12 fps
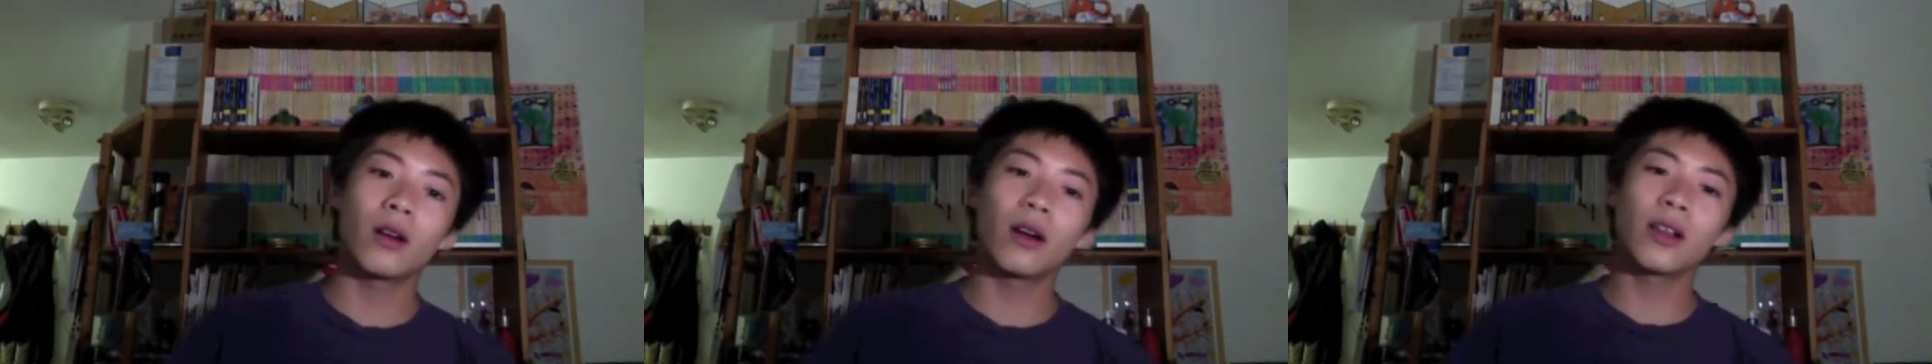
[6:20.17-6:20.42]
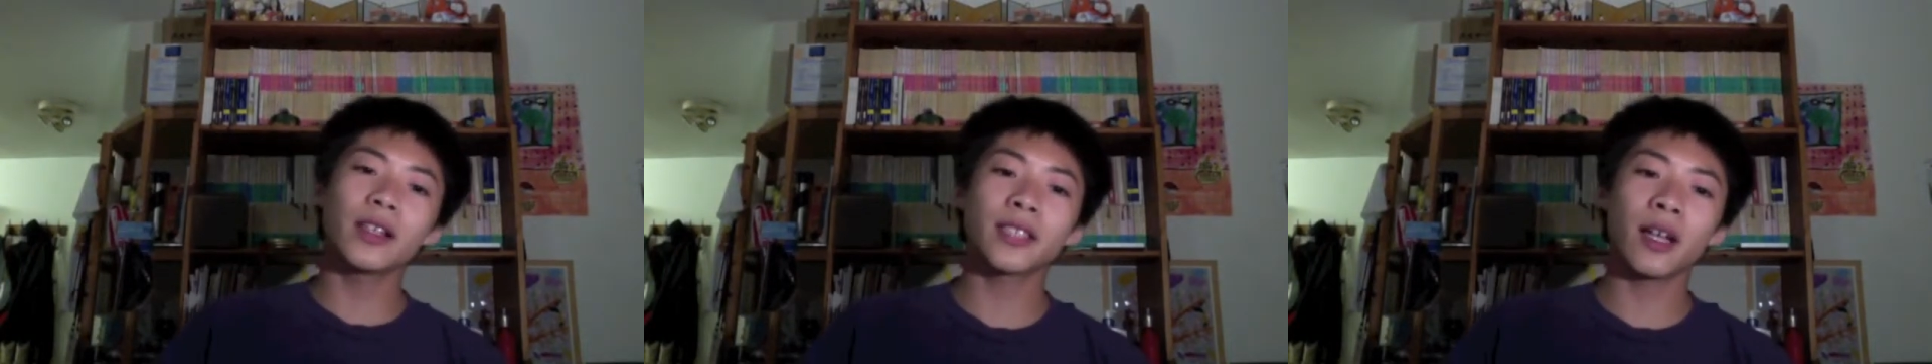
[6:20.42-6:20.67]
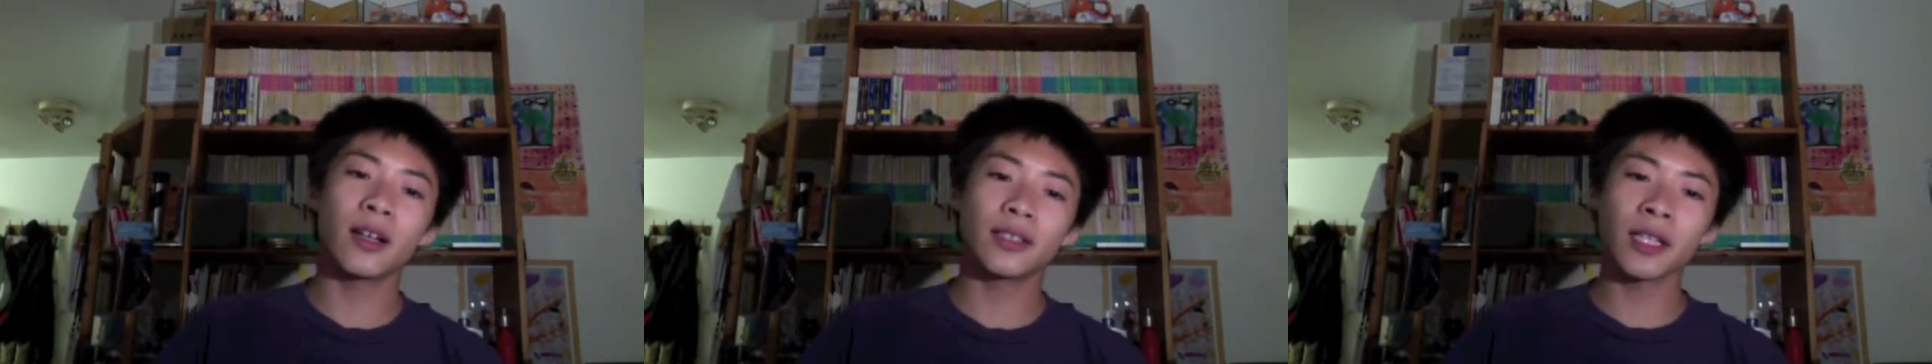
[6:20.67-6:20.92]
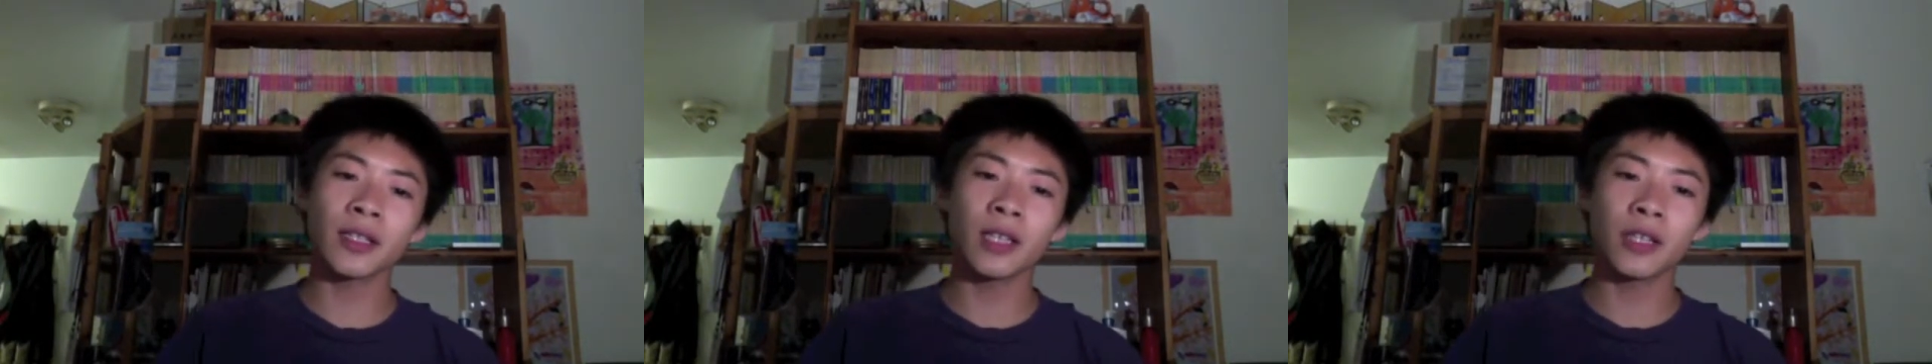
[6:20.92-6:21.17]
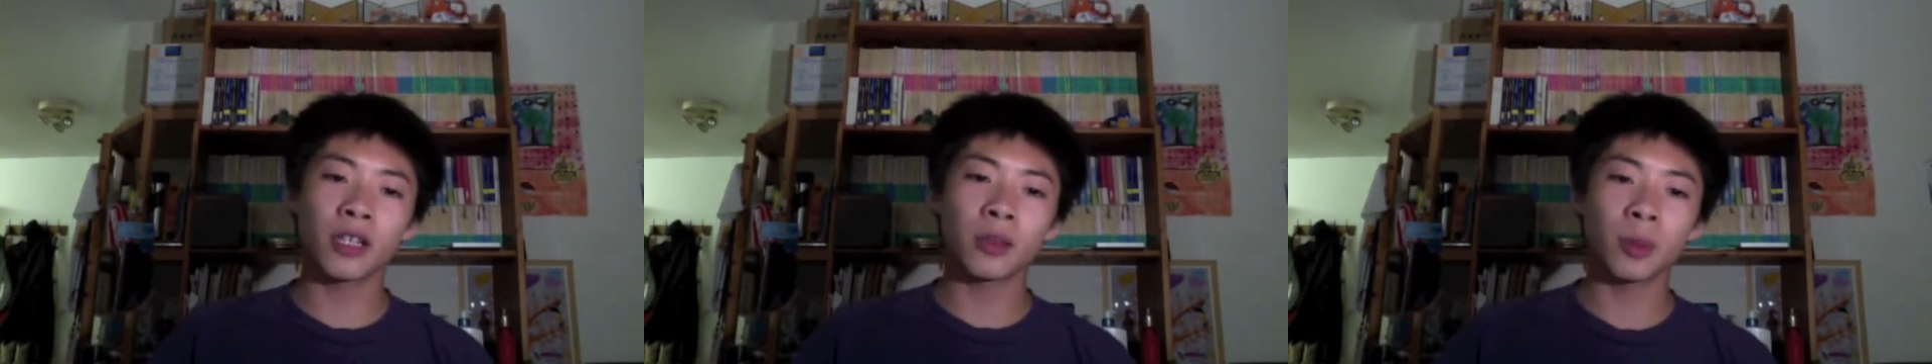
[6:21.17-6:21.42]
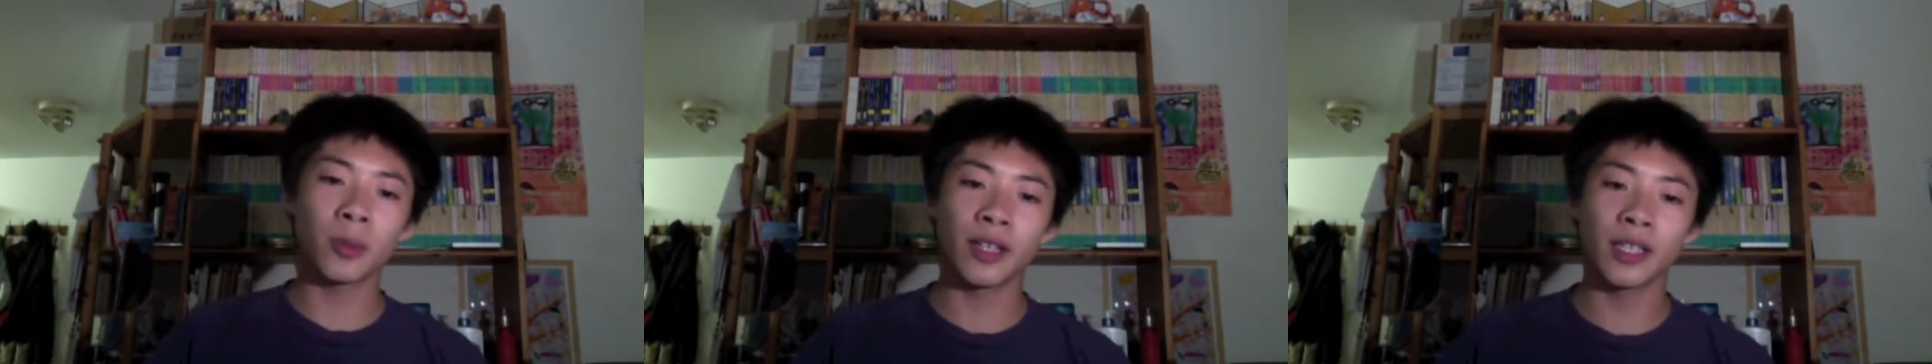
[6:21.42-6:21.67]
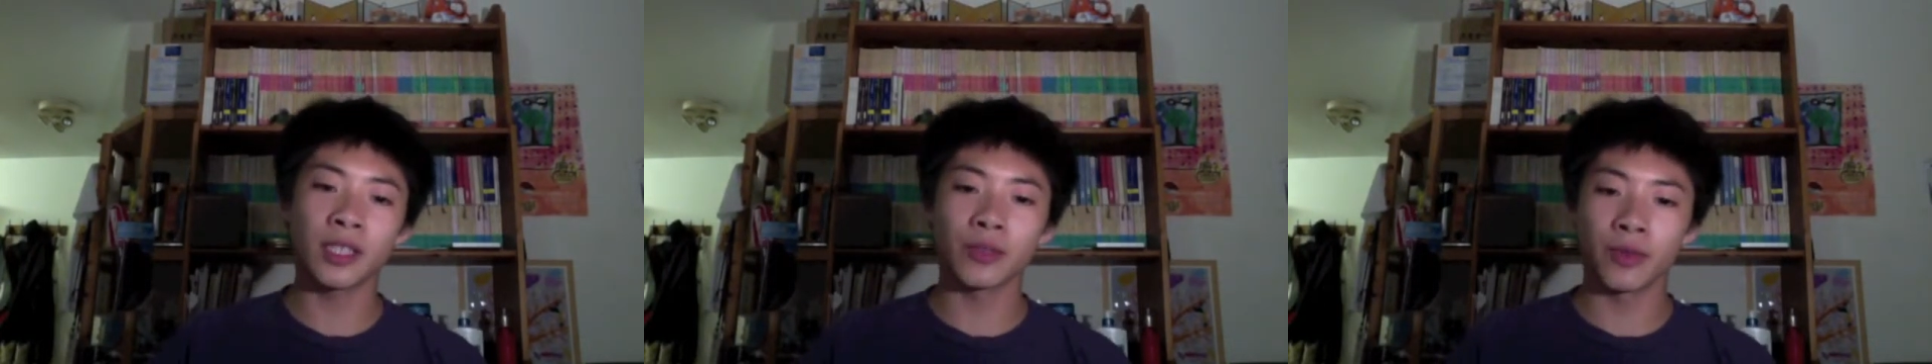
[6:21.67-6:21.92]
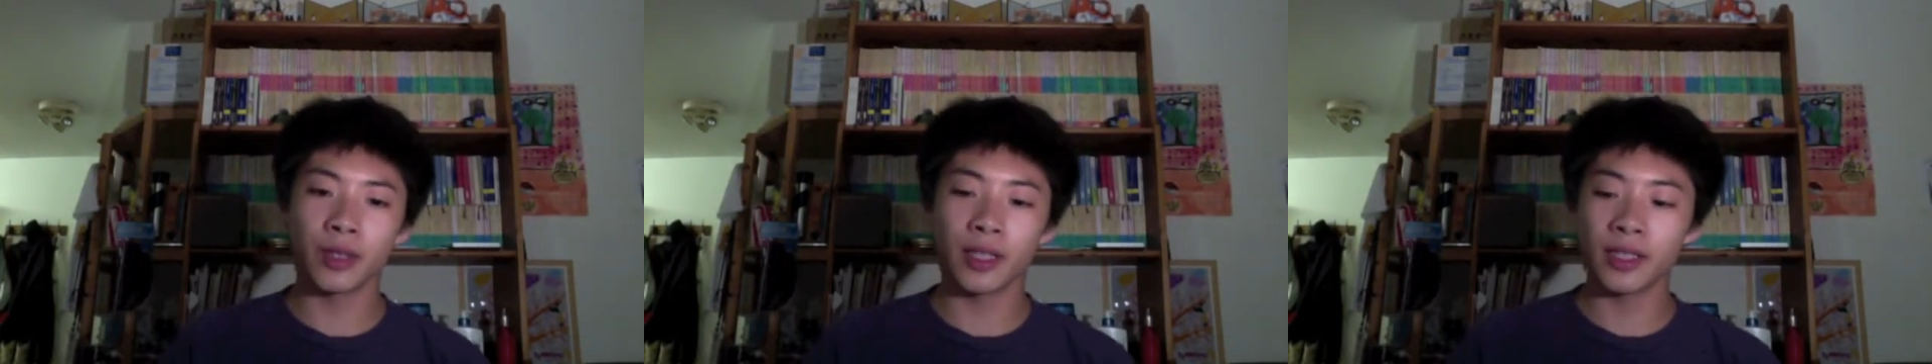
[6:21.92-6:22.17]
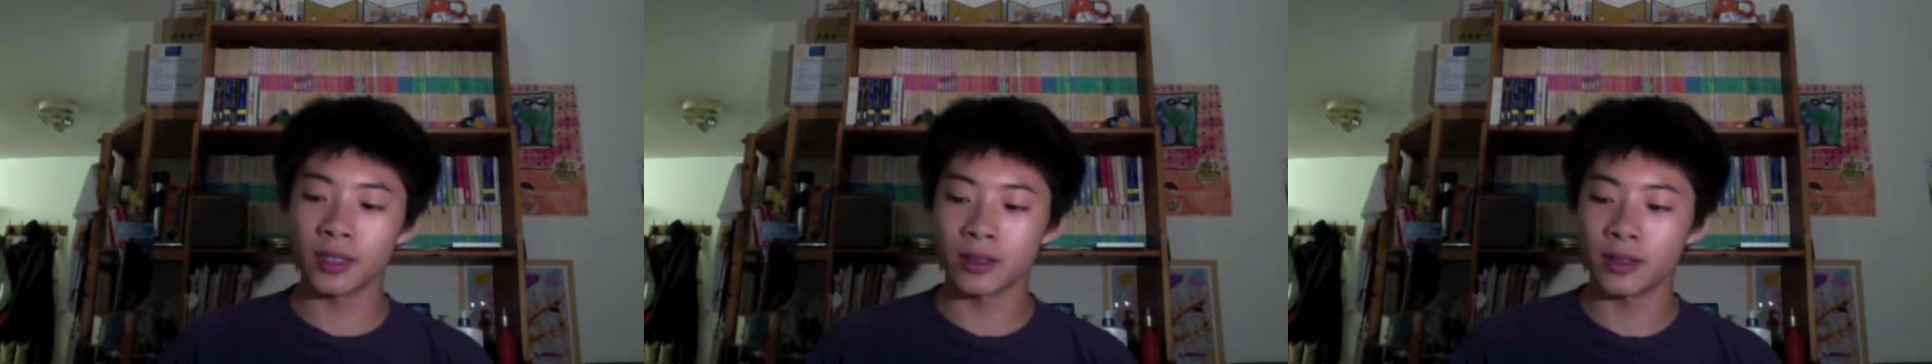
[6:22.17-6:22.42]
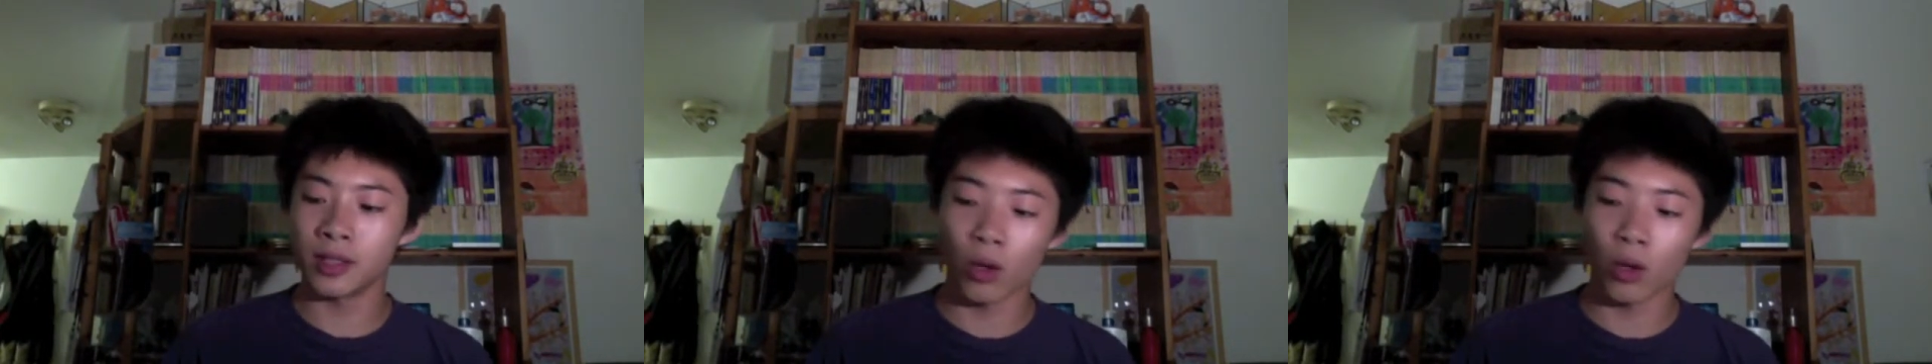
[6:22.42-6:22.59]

I guess secondary armament isn't,